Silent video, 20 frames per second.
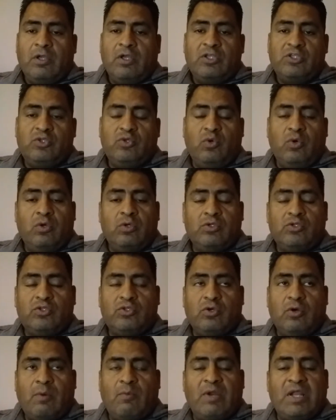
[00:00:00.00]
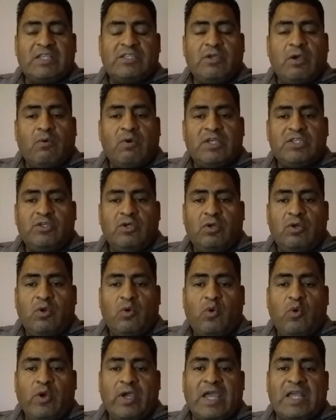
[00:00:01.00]
So, so I'm going to ask you a question.
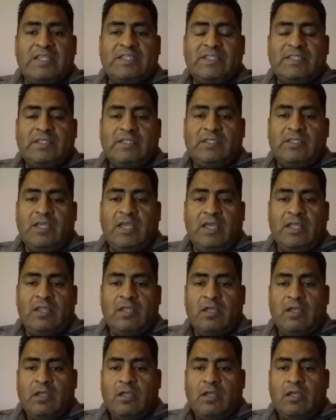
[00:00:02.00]
Who can sit